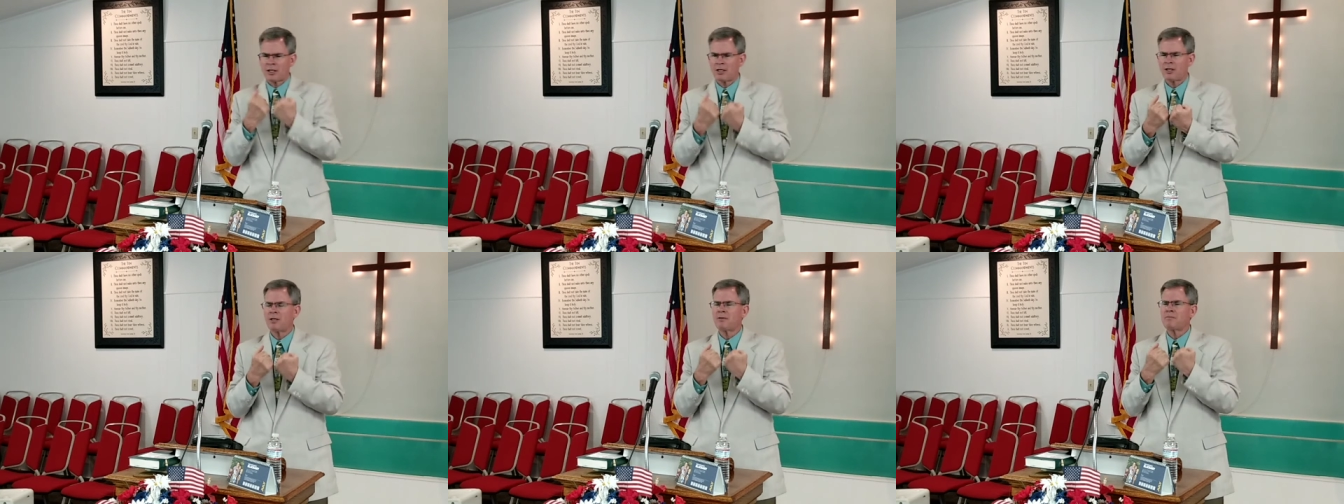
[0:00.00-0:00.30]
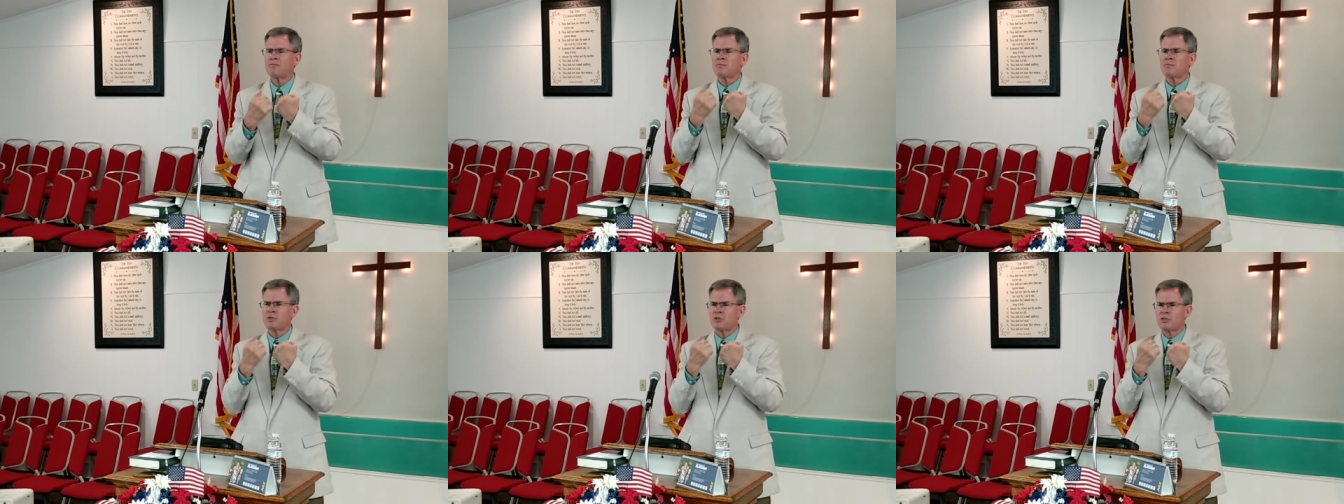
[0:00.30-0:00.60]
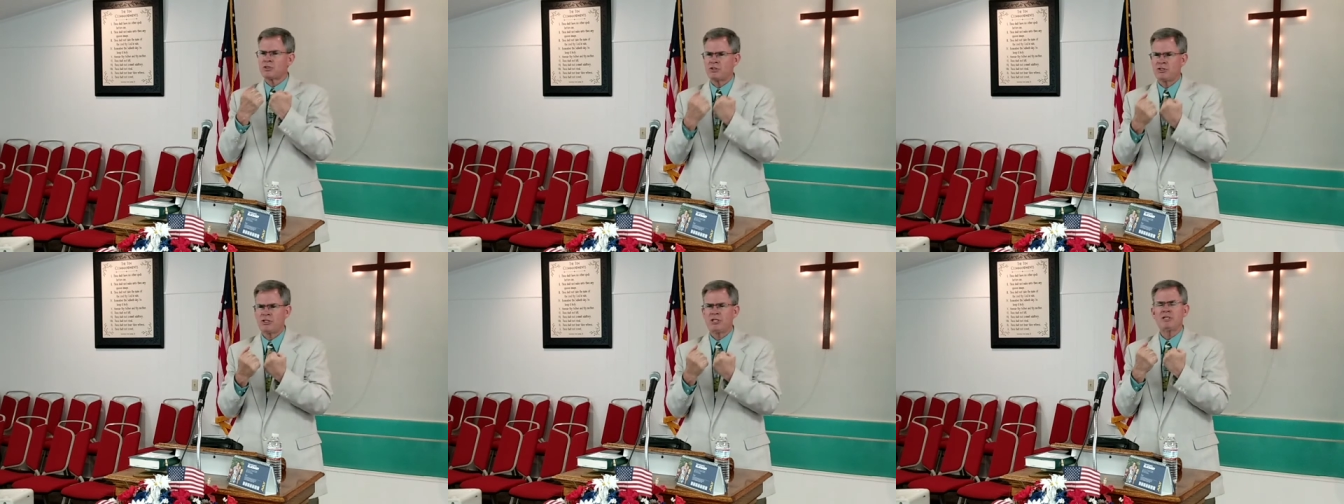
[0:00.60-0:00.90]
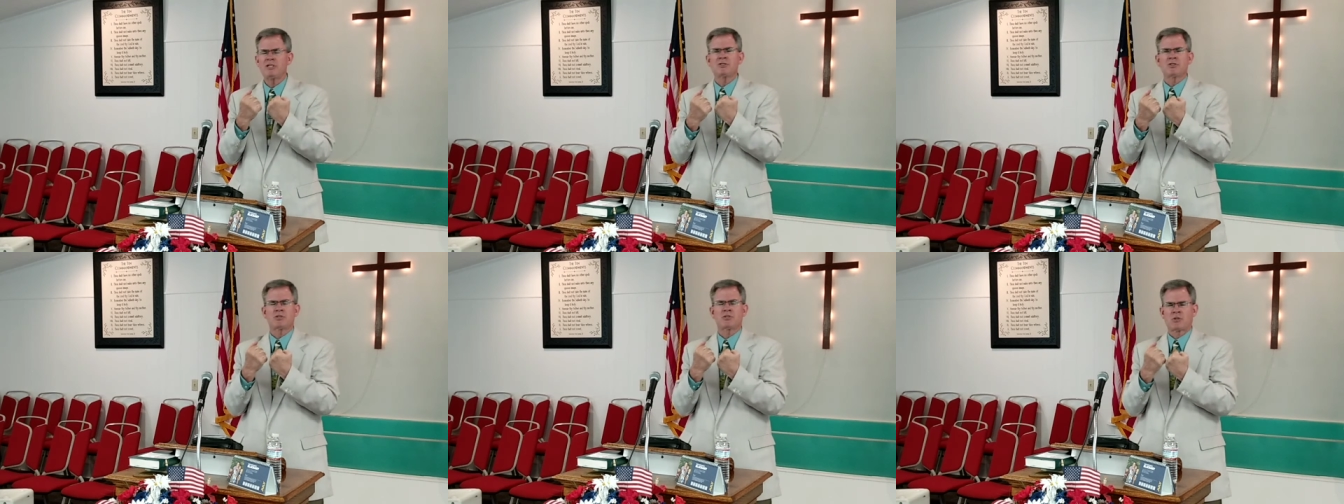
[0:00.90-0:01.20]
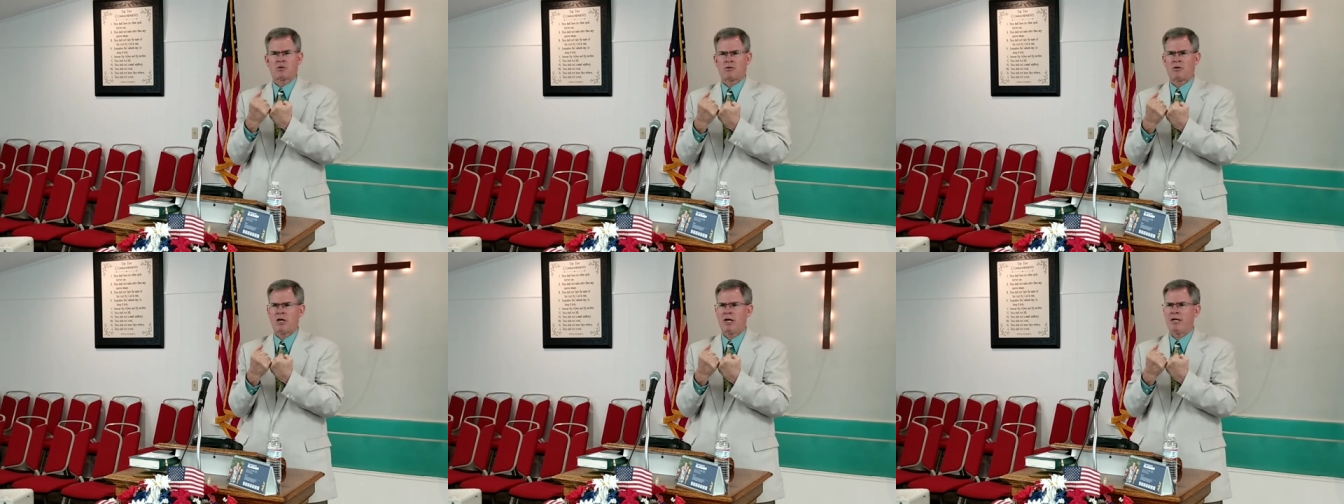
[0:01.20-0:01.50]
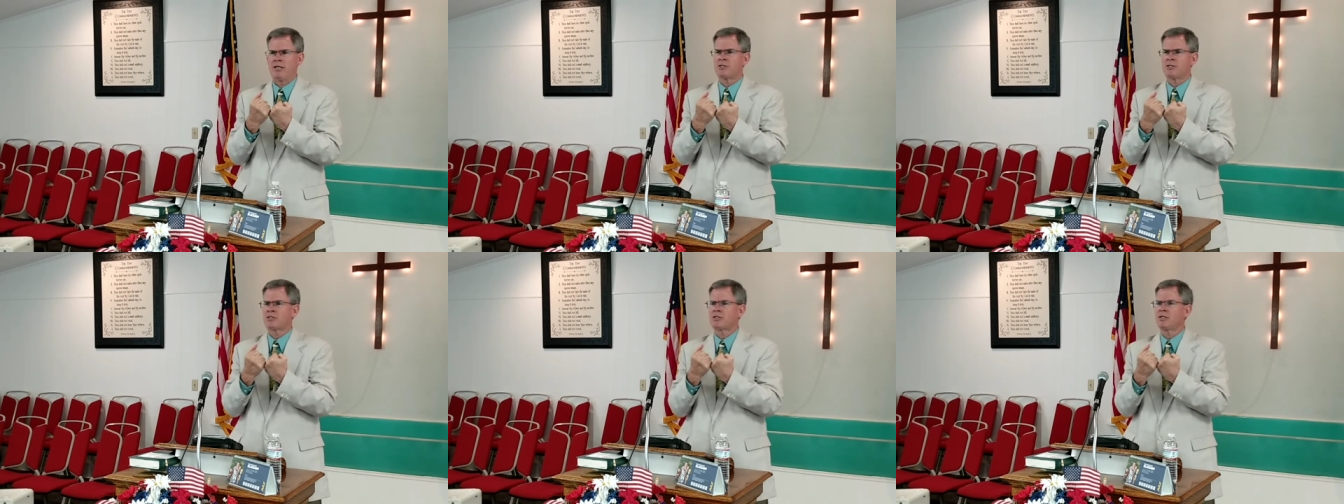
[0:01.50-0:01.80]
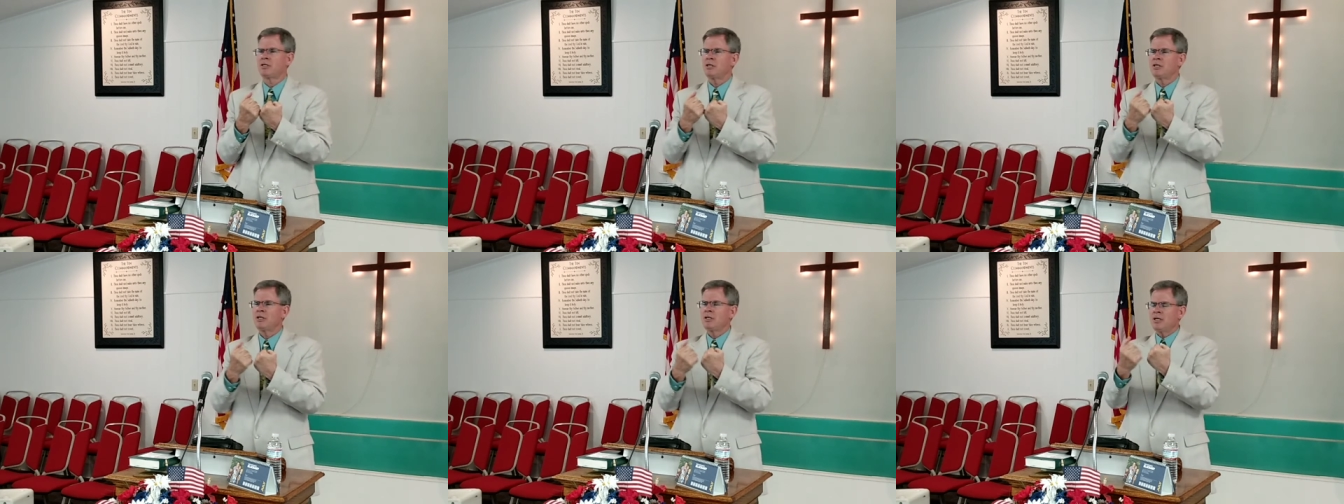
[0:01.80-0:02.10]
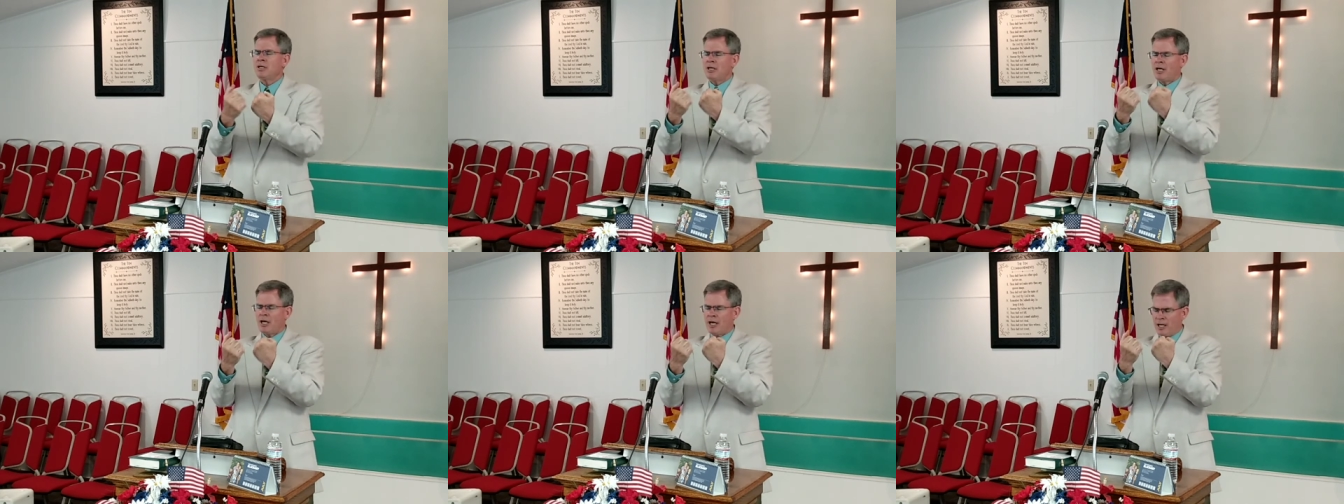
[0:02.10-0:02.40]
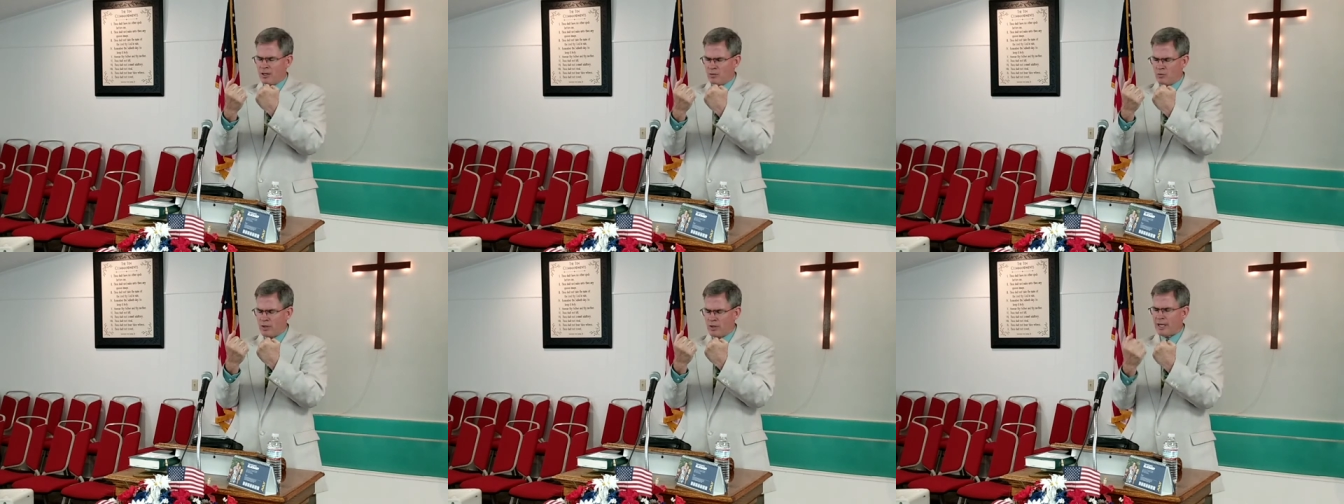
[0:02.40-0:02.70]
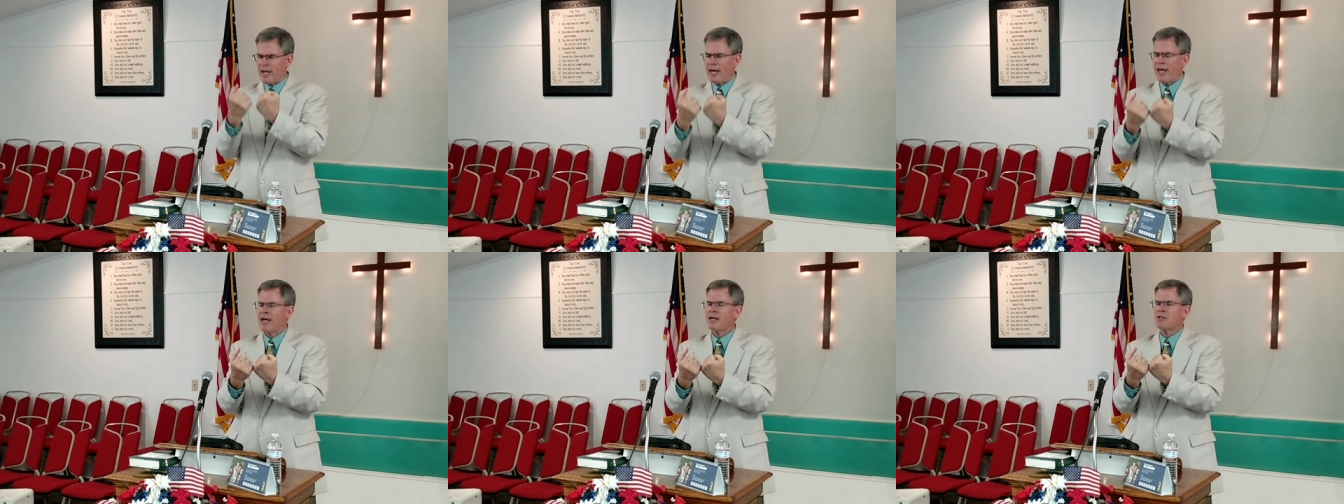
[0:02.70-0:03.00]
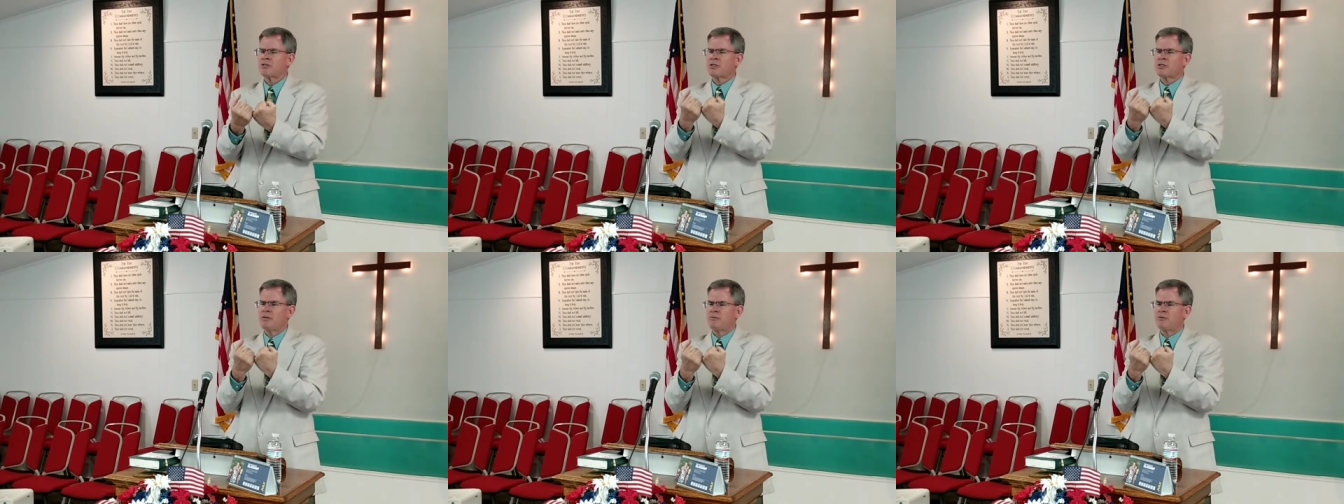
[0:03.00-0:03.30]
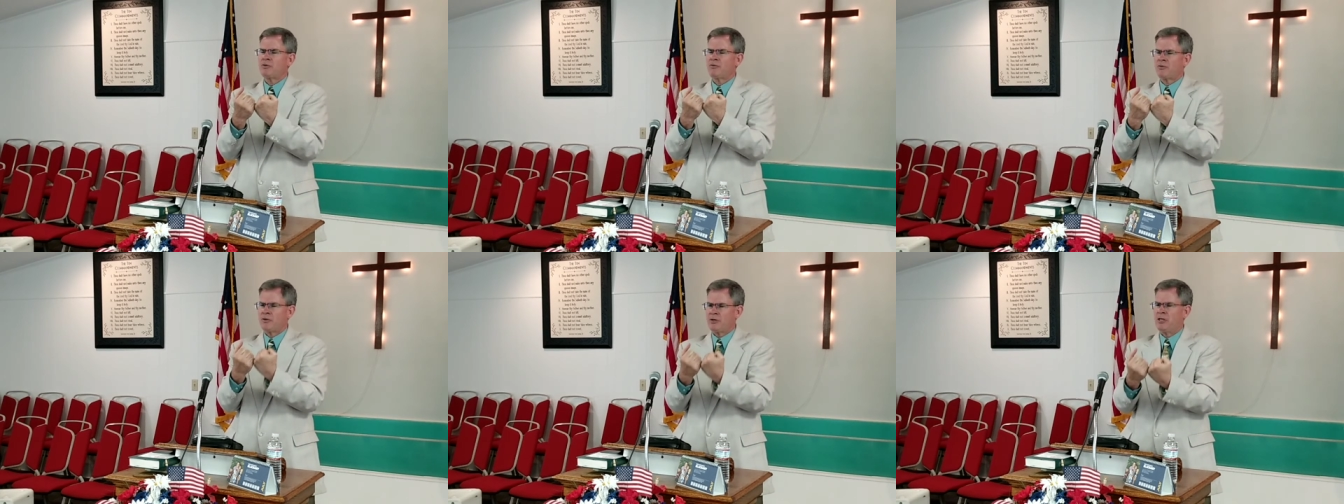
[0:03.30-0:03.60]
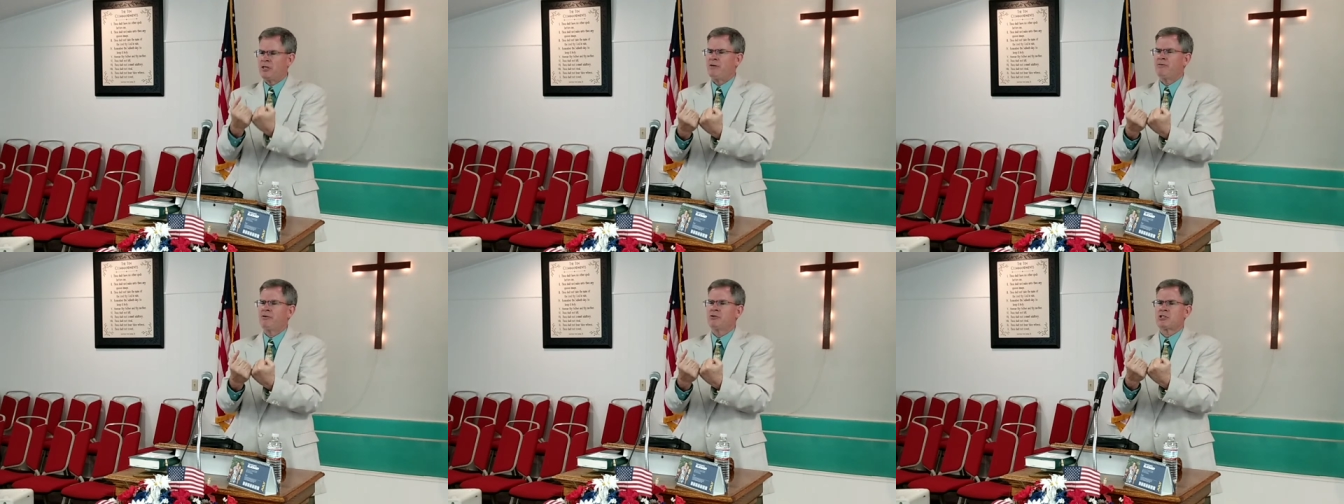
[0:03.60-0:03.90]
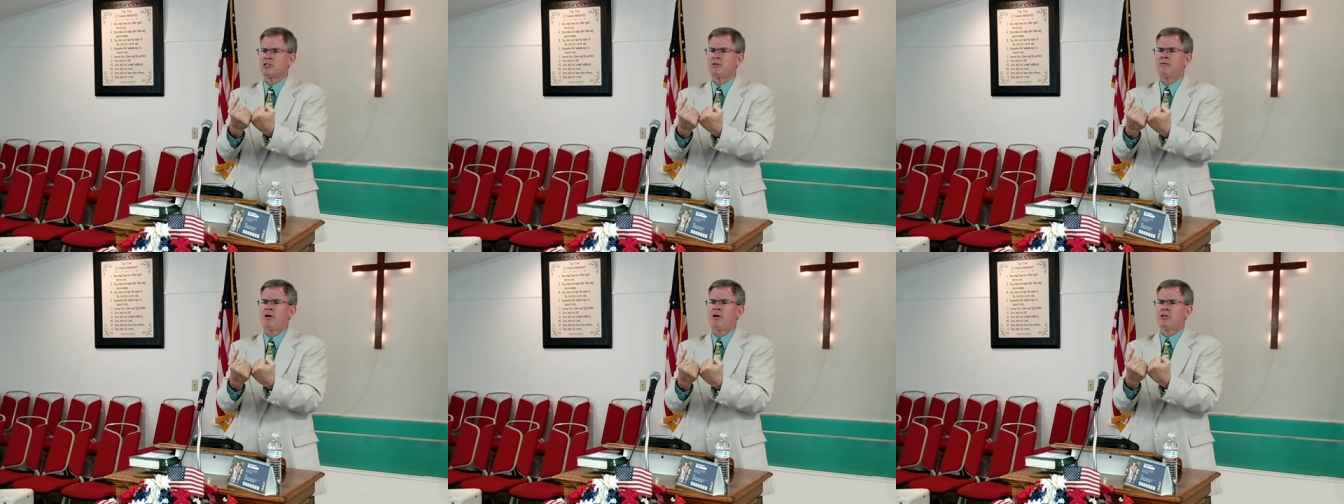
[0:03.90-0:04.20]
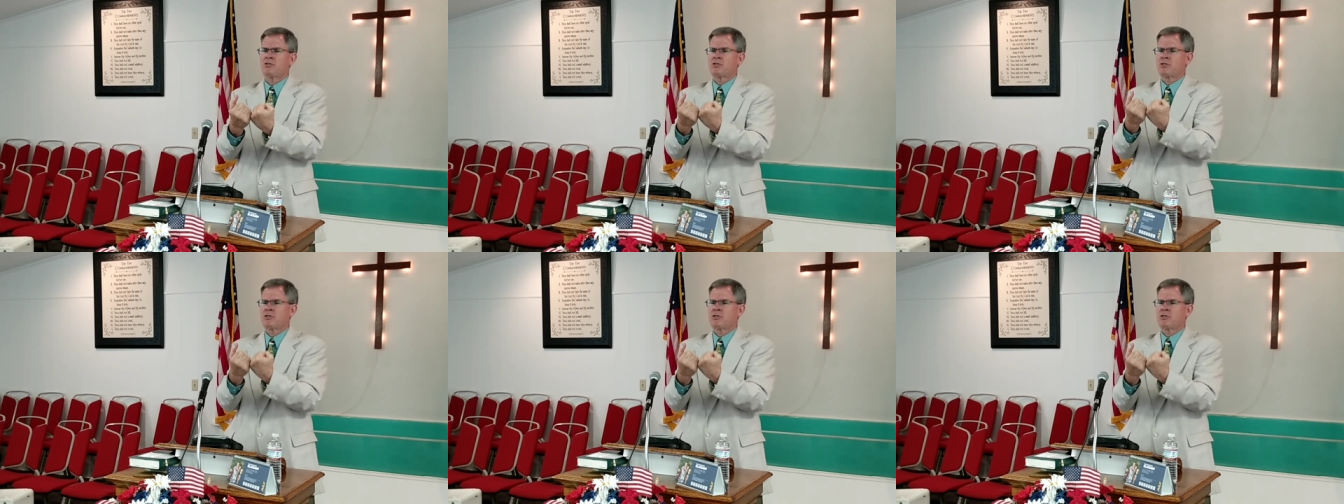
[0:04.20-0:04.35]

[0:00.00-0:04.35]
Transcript: come to Jesus Christ and we ask Him to forgive us of our